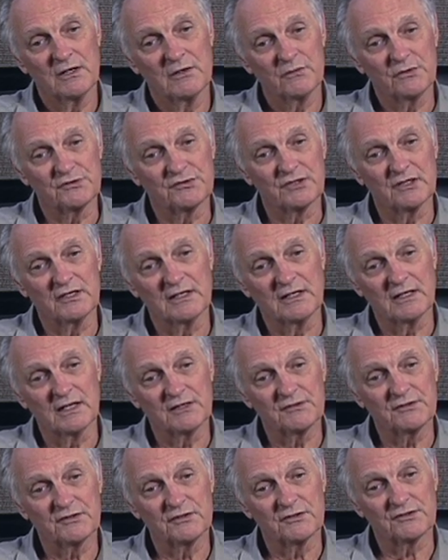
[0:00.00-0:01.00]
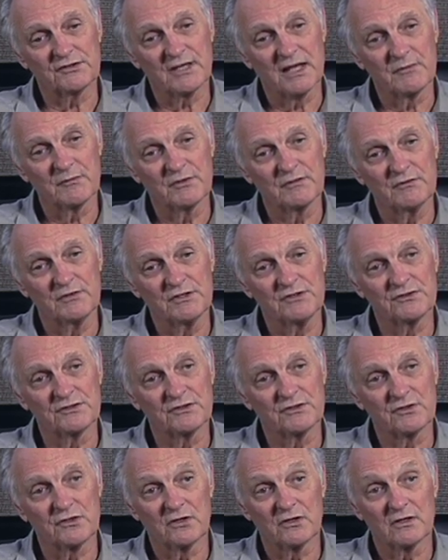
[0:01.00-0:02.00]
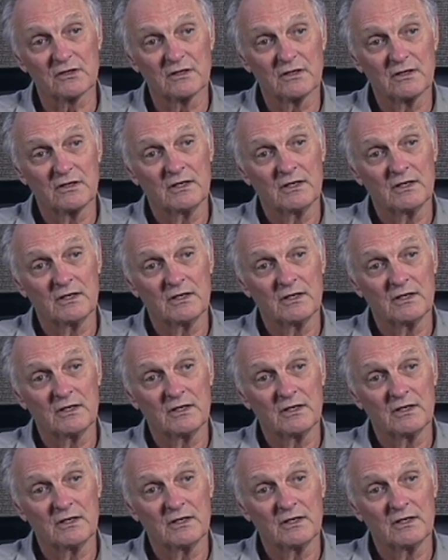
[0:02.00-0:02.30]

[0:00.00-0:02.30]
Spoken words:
was sitting next to Simon Wiesenthal,